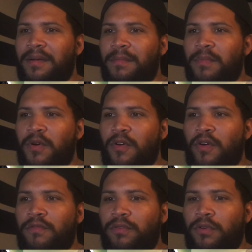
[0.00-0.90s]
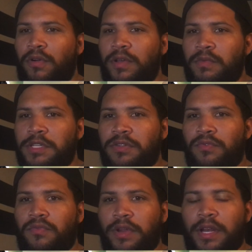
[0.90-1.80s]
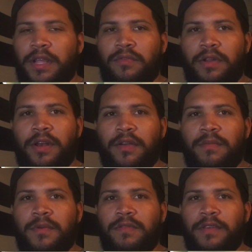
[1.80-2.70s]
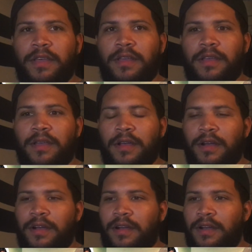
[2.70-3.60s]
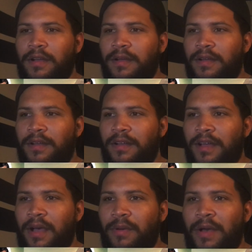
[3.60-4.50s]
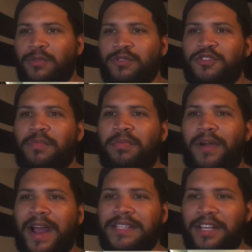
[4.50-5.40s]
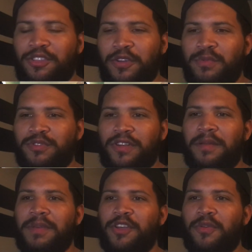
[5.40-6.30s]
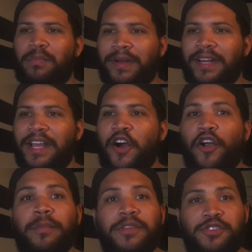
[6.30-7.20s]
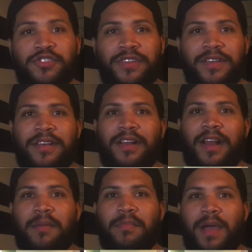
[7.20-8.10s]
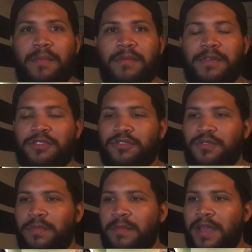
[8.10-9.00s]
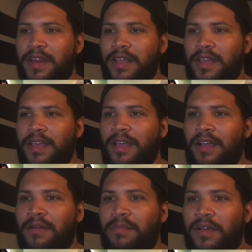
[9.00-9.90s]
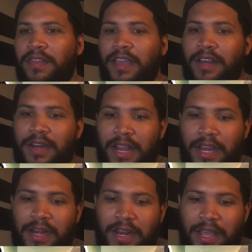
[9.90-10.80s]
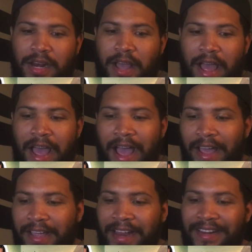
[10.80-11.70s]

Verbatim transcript: but overall it was a really really good movie uh, I, I was surprised i thought it was gonna be completely garbage like batman vs superman but they they did I, I